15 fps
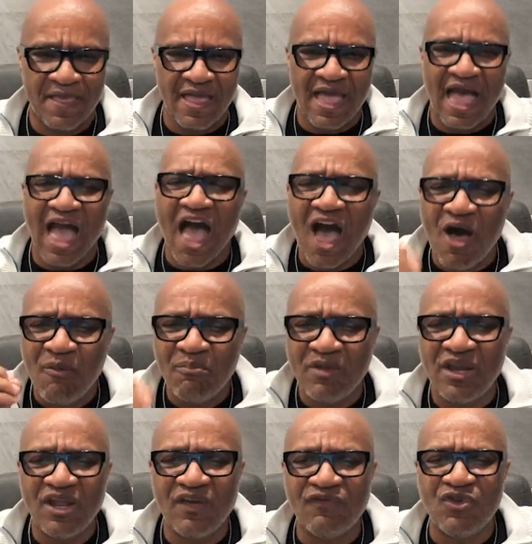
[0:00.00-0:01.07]
How
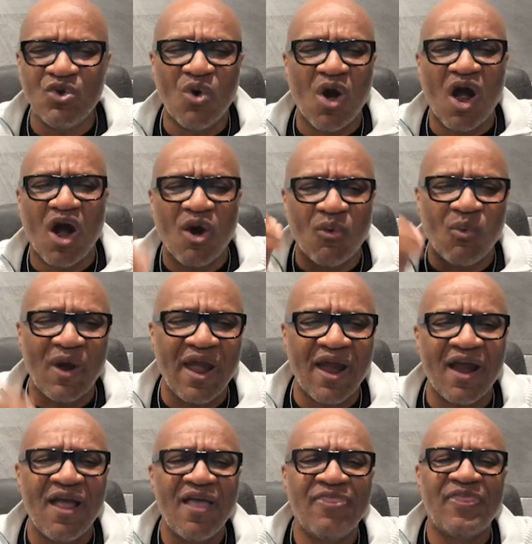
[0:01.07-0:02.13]
many of you are
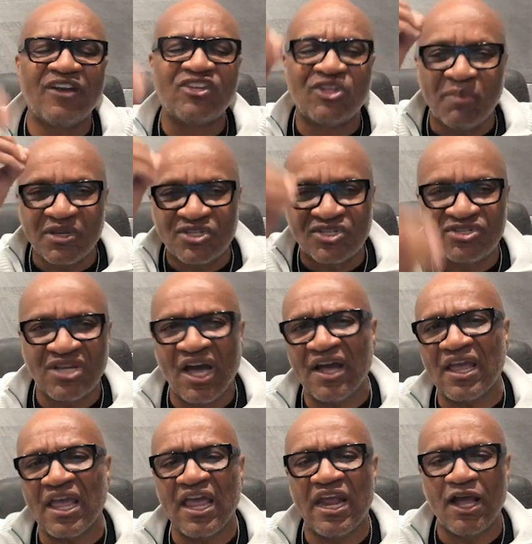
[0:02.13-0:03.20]
aware that to be
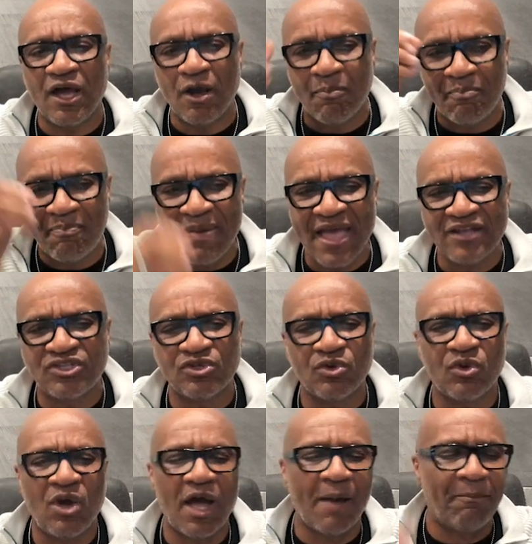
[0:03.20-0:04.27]
stuck in a
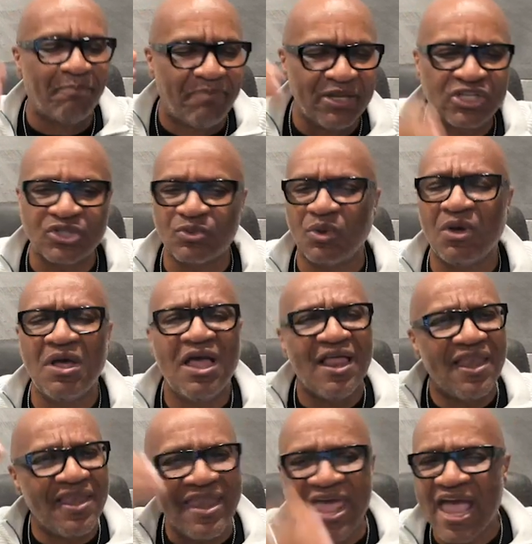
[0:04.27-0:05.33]
habitual
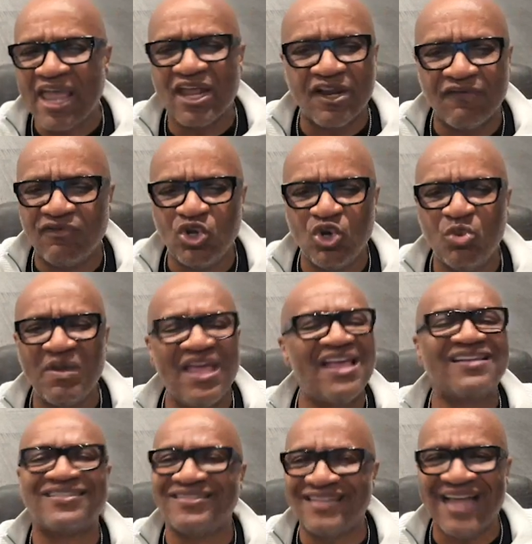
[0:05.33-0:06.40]
negative loop
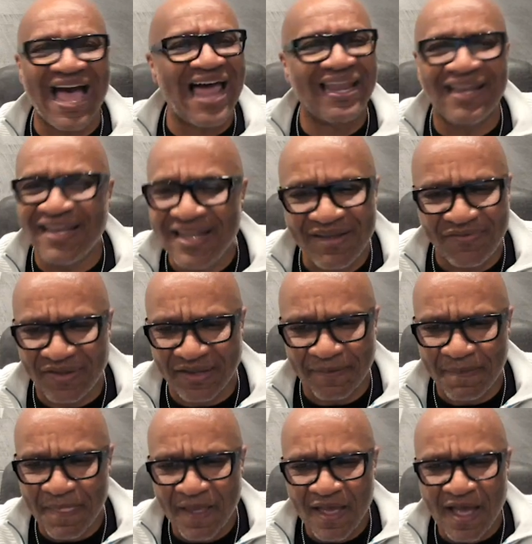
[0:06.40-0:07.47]
is not living?
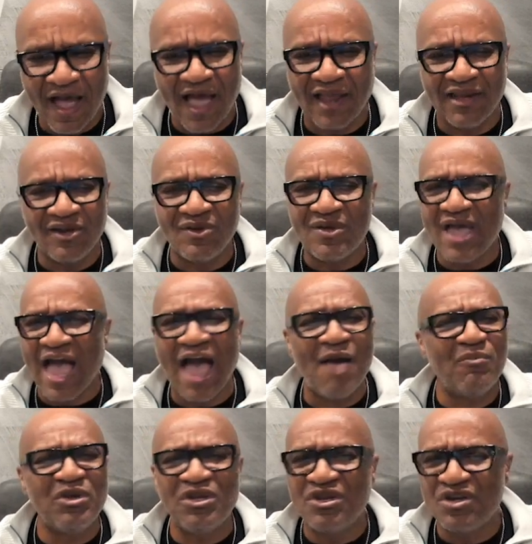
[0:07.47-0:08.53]
Hallelujah. How
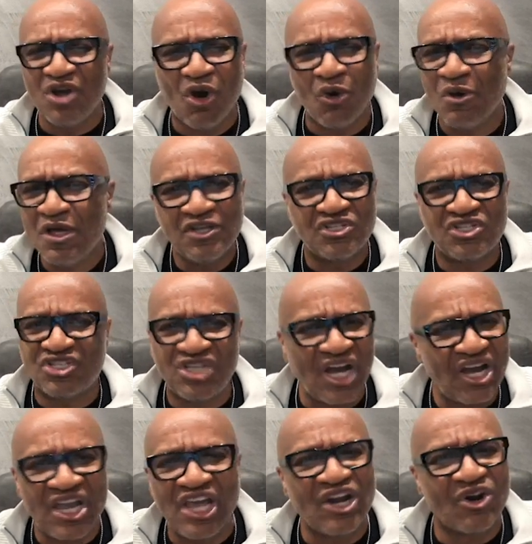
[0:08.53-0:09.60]
many of you know
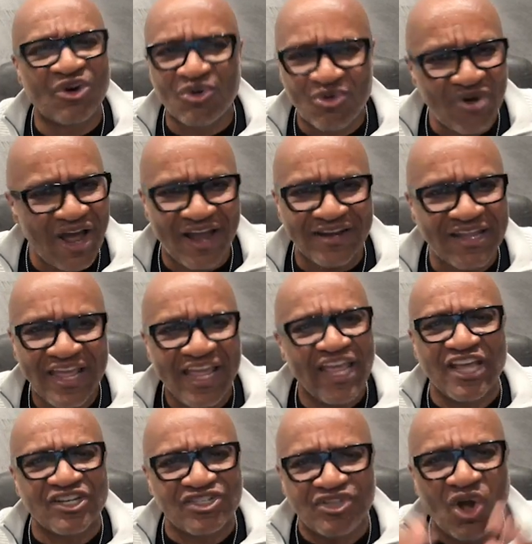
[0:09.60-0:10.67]
stuck in a rut
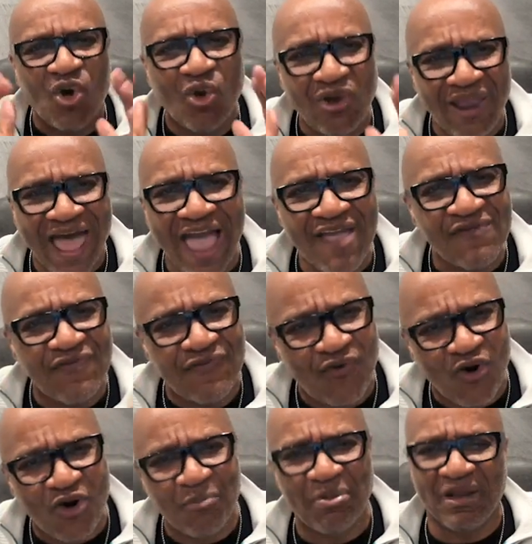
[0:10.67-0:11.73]
is no life
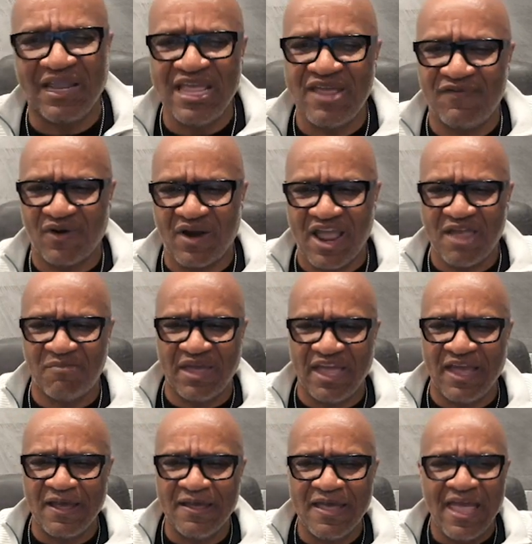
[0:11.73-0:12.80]
for a believer?
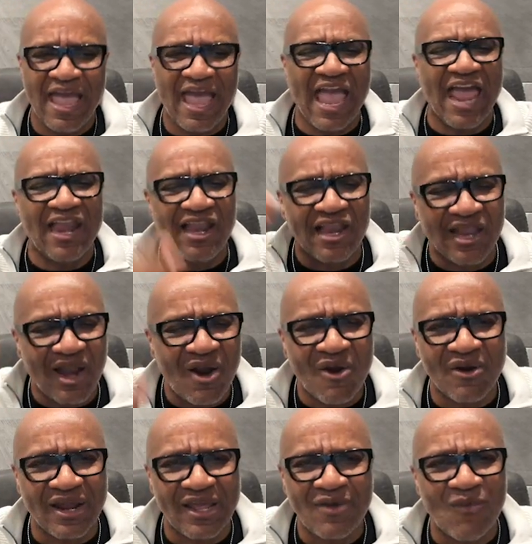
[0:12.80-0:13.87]
Amen. And
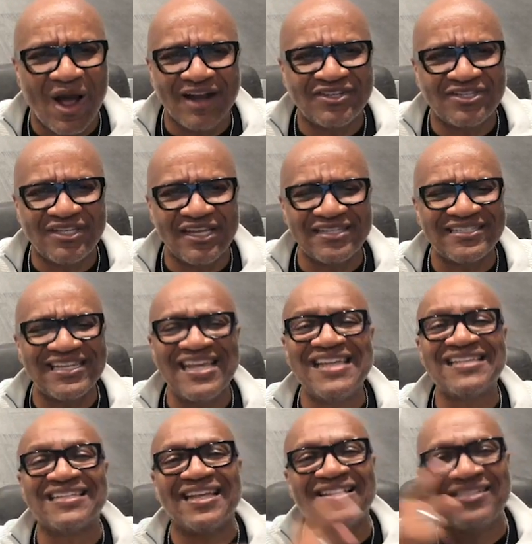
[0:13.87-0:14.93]
learning, watch this,
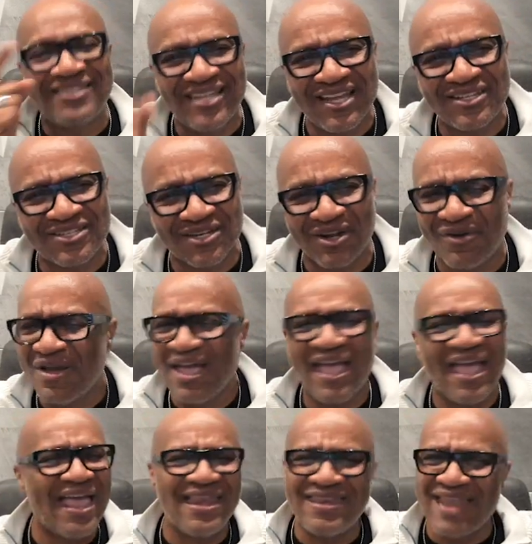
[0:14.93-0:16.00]
is intentional
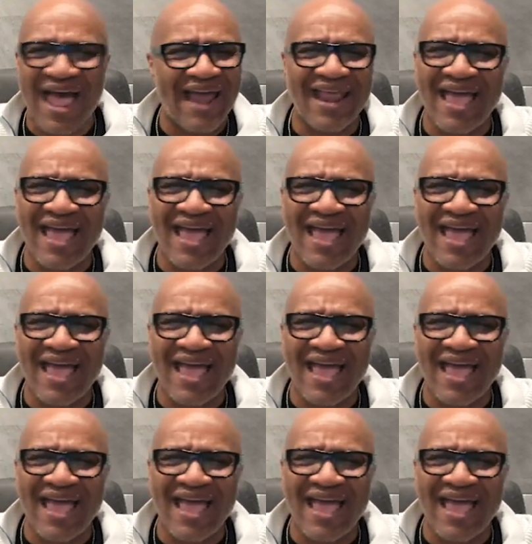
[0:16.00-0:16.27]
and not